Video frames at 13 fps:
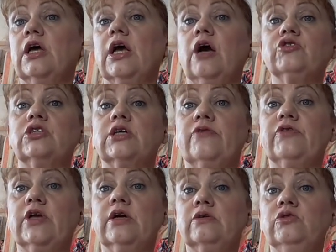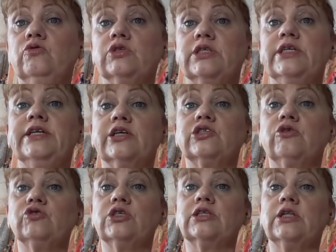I'll just give you, you know, it's here,
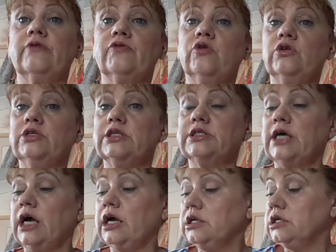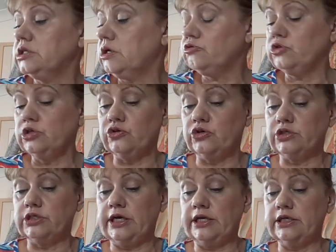so I'll just deliver it on the Saturday. So it was really good
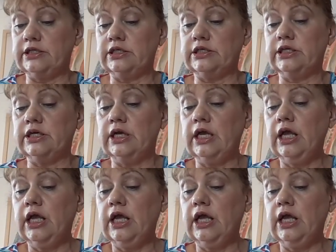to get it today.